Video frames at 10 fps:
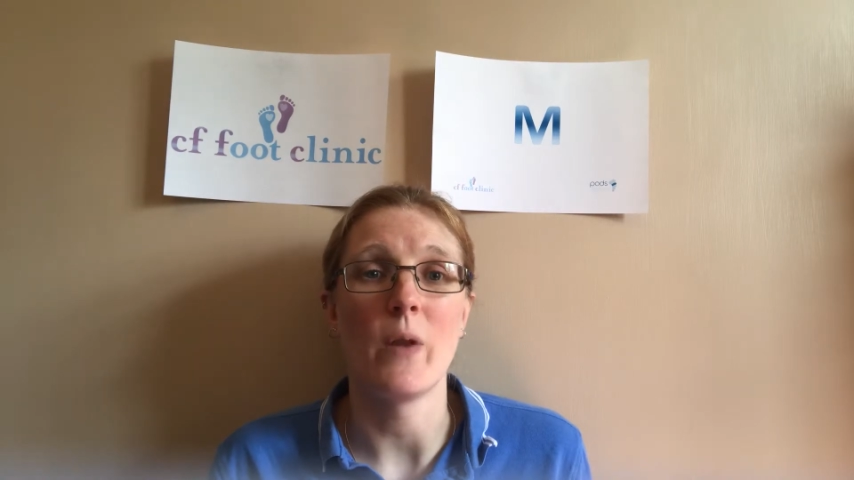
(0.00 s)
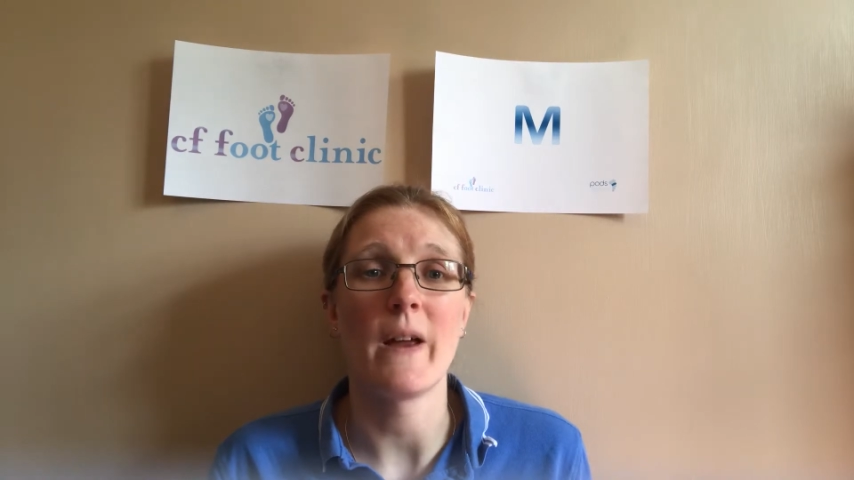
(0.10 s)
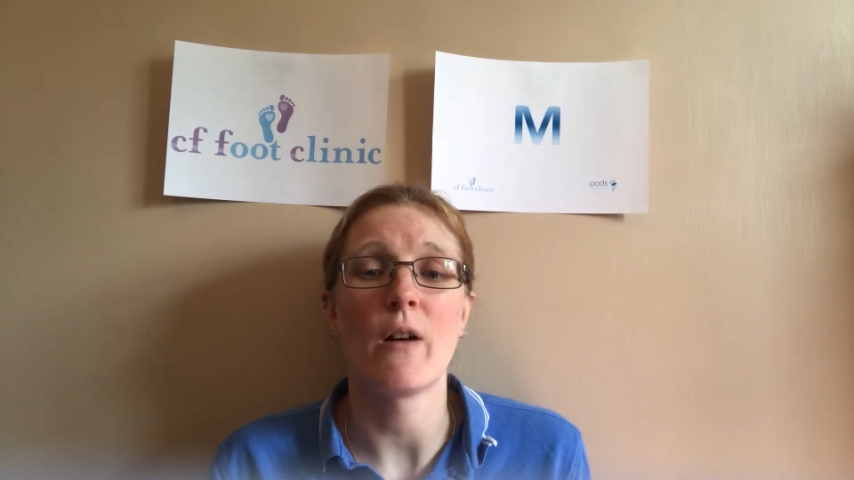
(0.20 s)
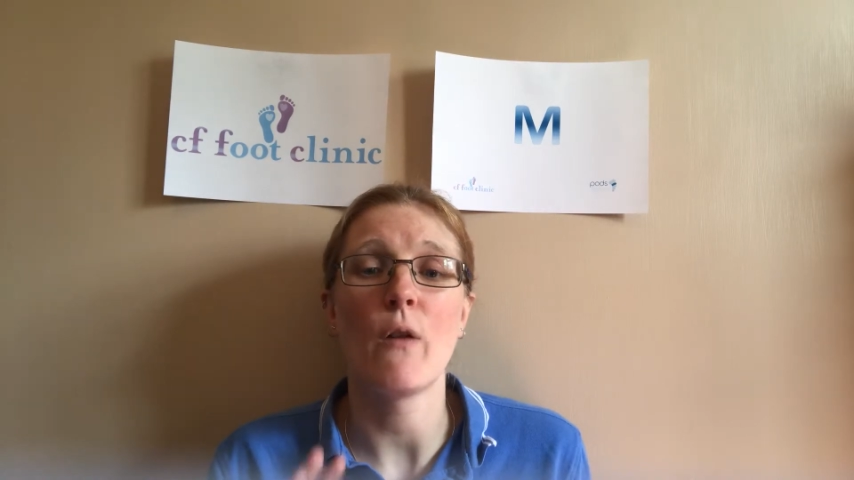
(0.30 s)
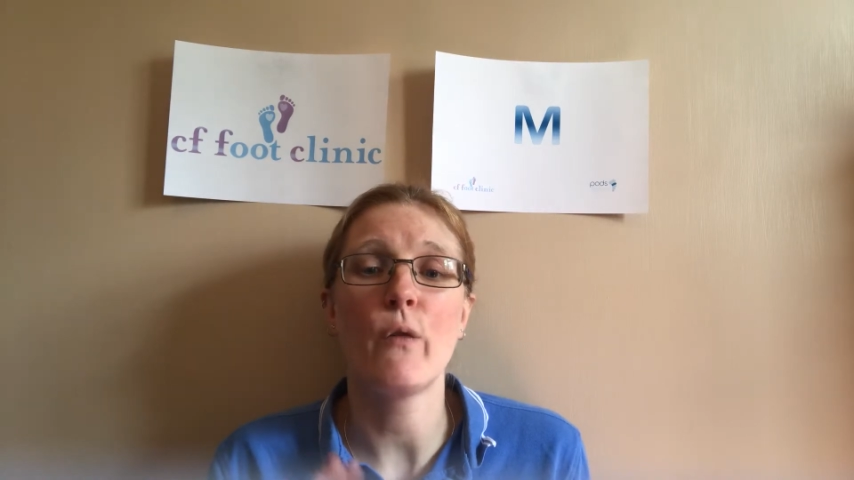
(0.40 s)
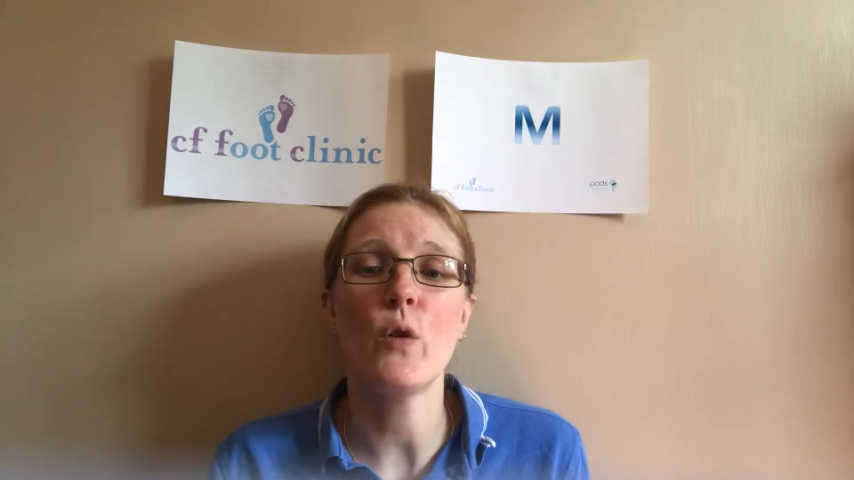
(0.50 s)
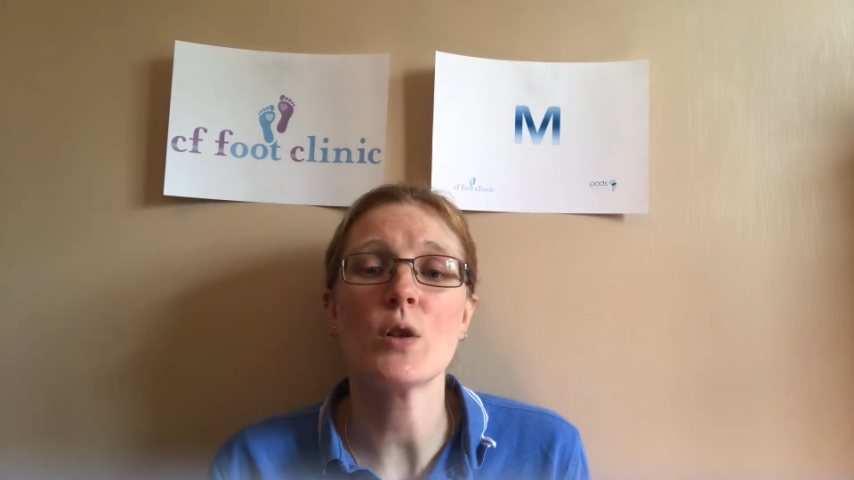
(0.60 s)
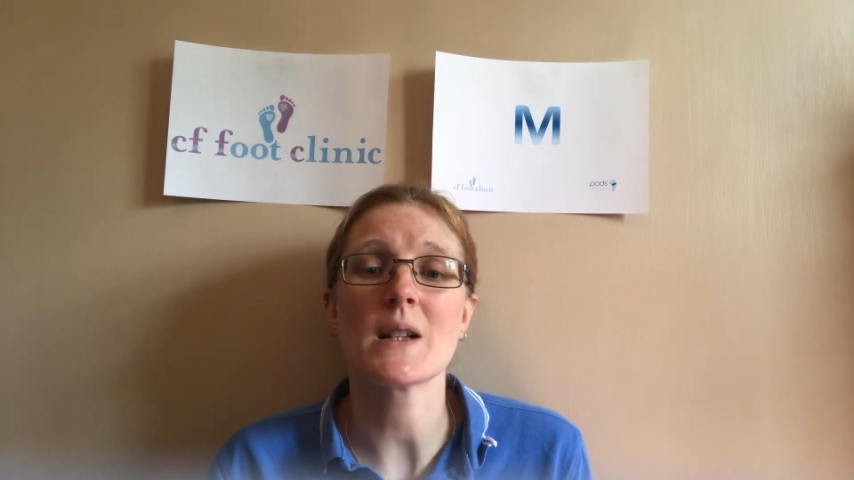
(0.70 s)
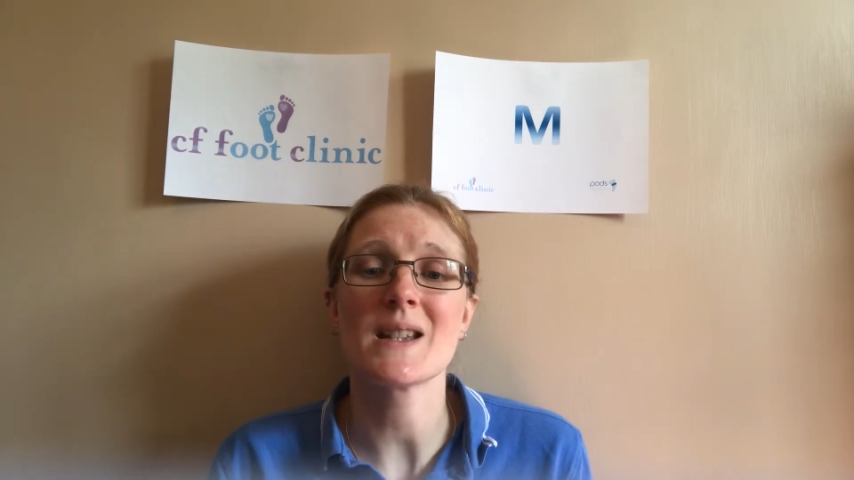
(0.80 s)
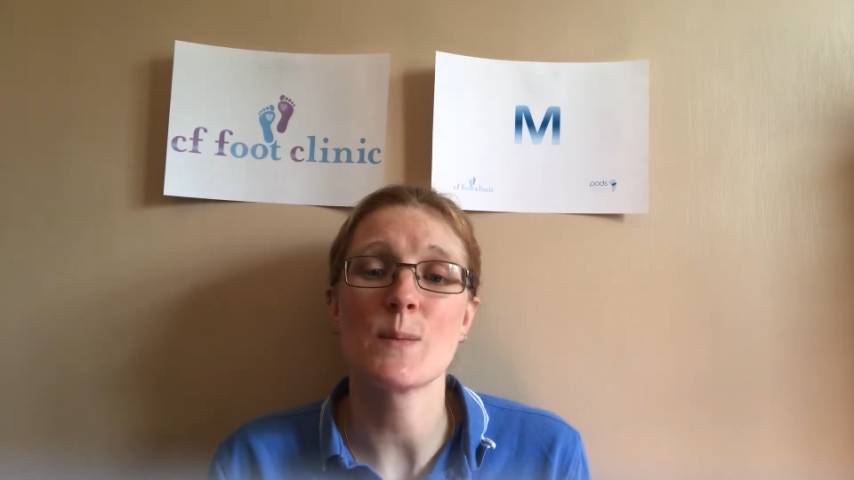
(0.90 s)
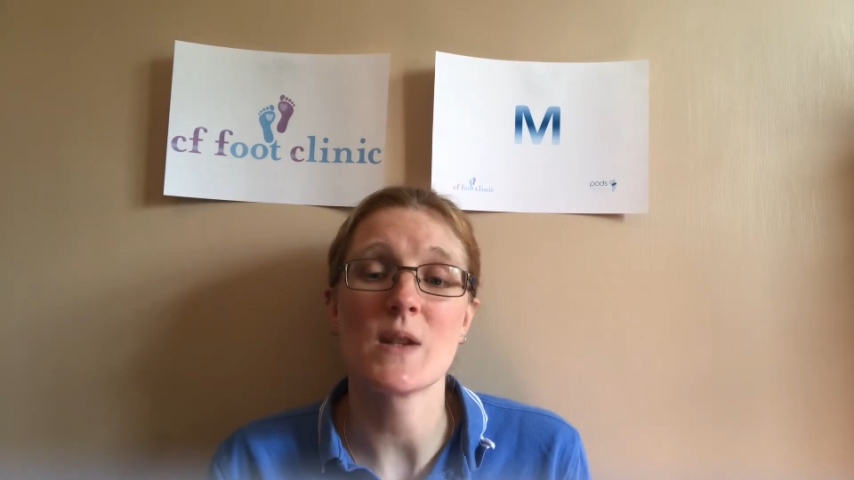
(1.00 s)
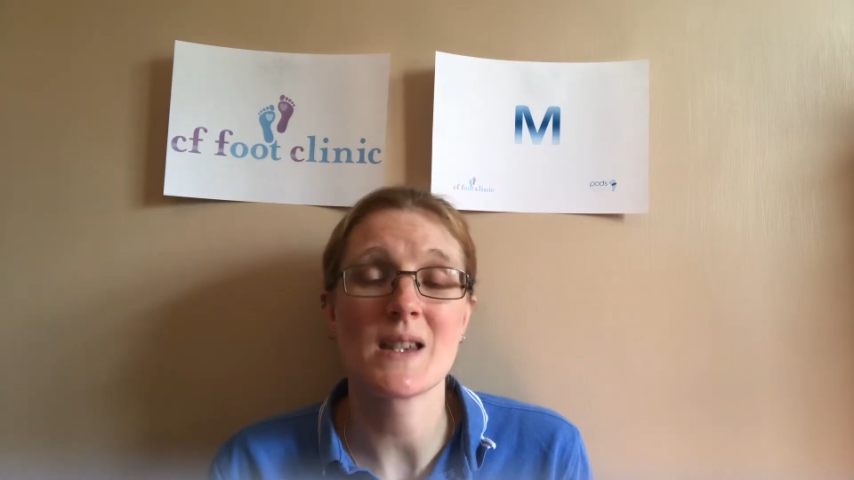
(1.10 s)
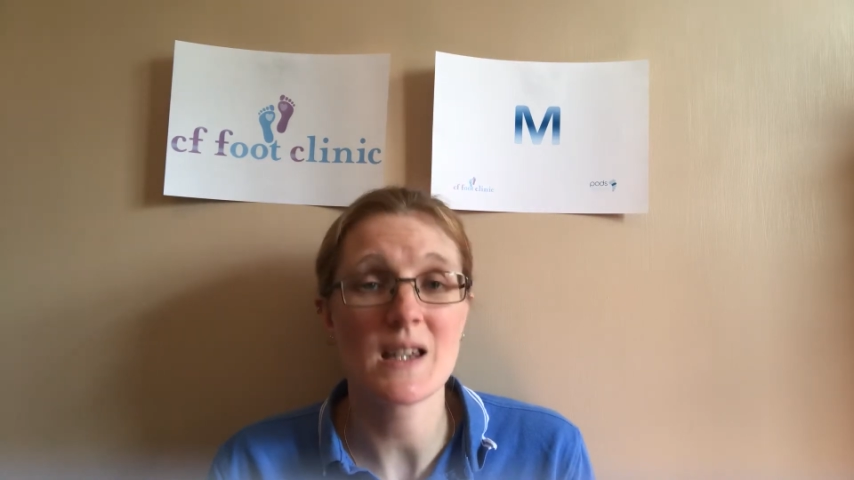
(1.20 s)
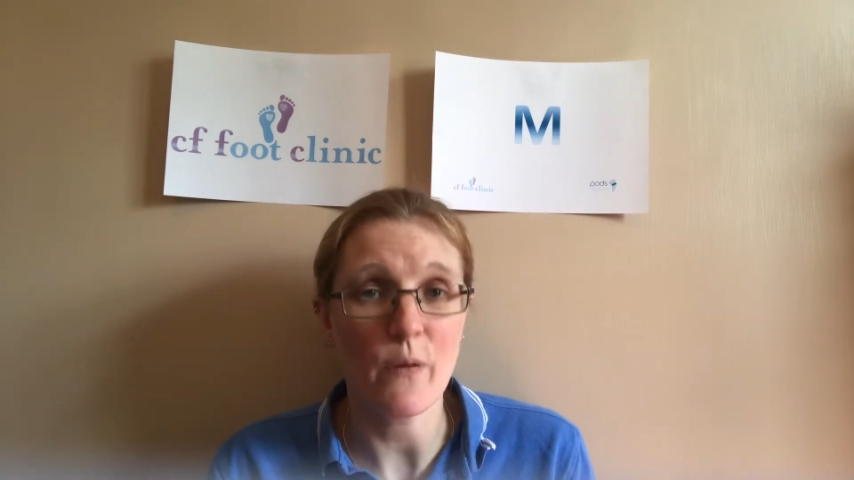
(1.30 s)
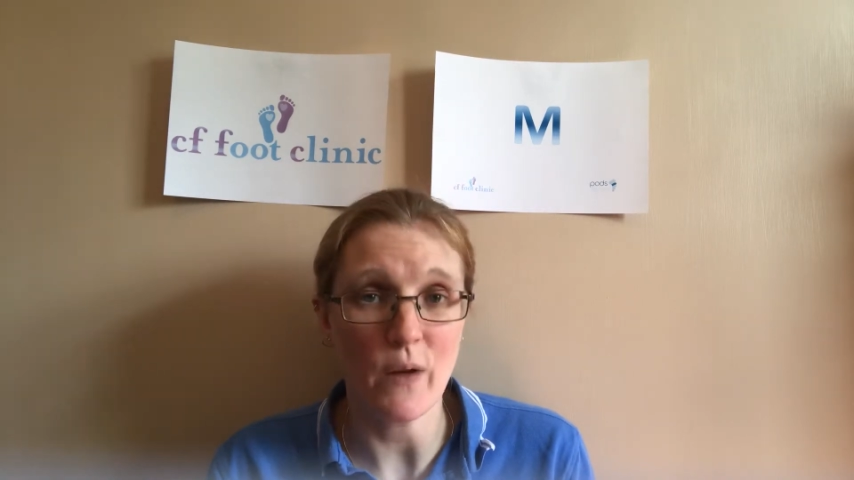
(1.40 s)
and there are
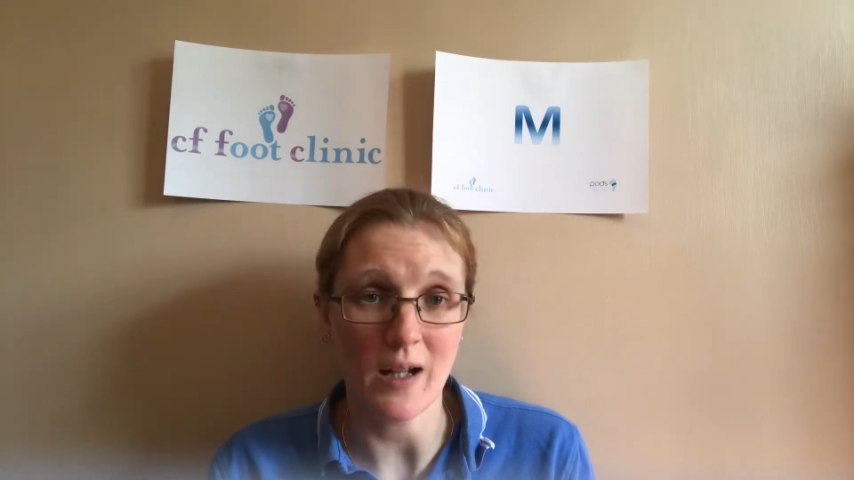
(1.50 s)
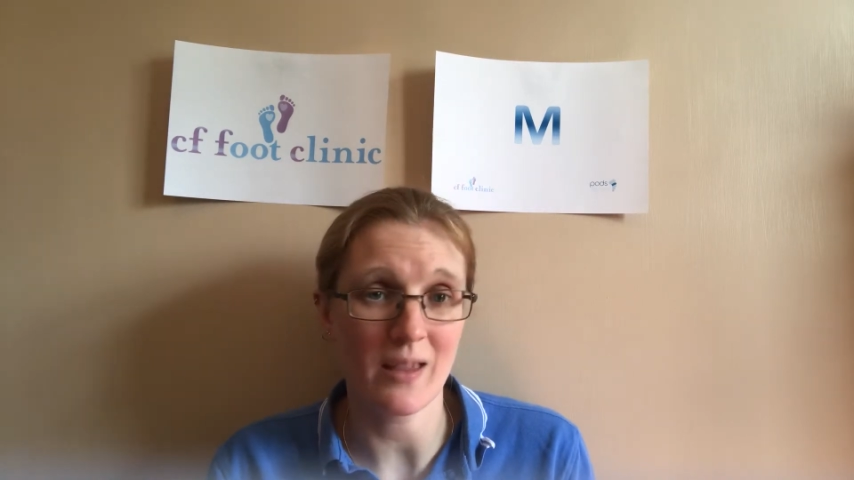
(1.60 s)
foot-specific